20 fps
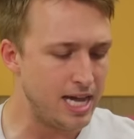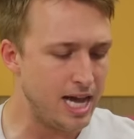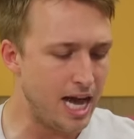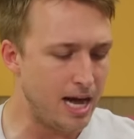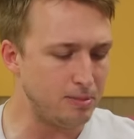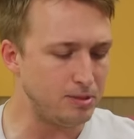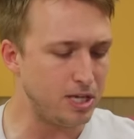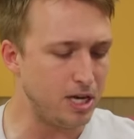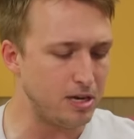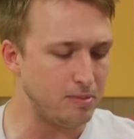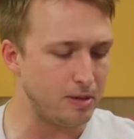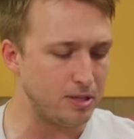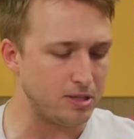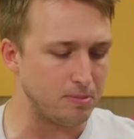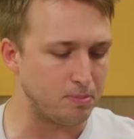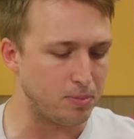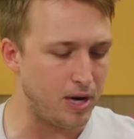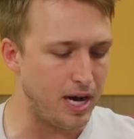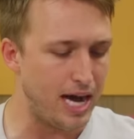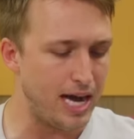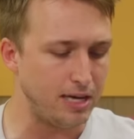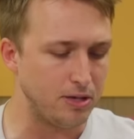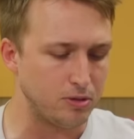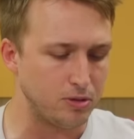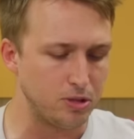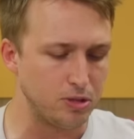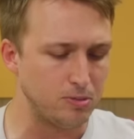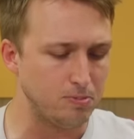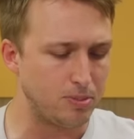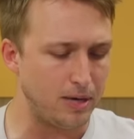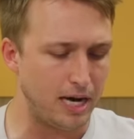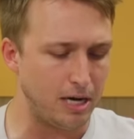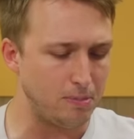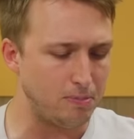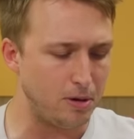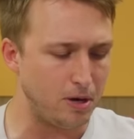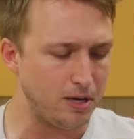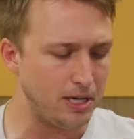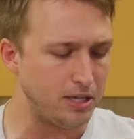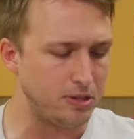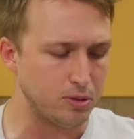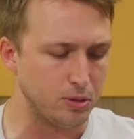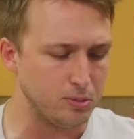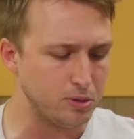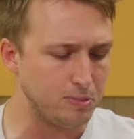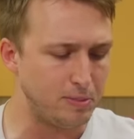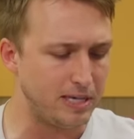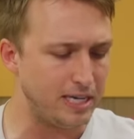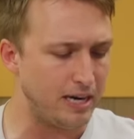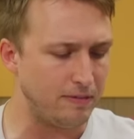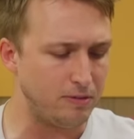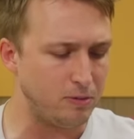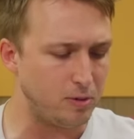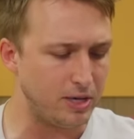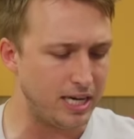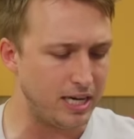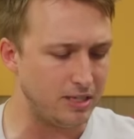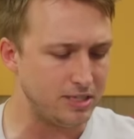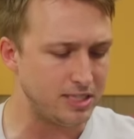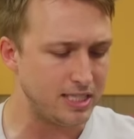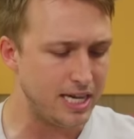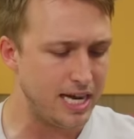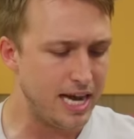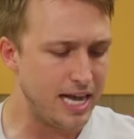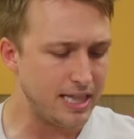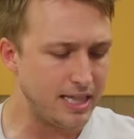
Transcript: I'm talking about the bride, groom, bridal party, groomsmen, and everyone else.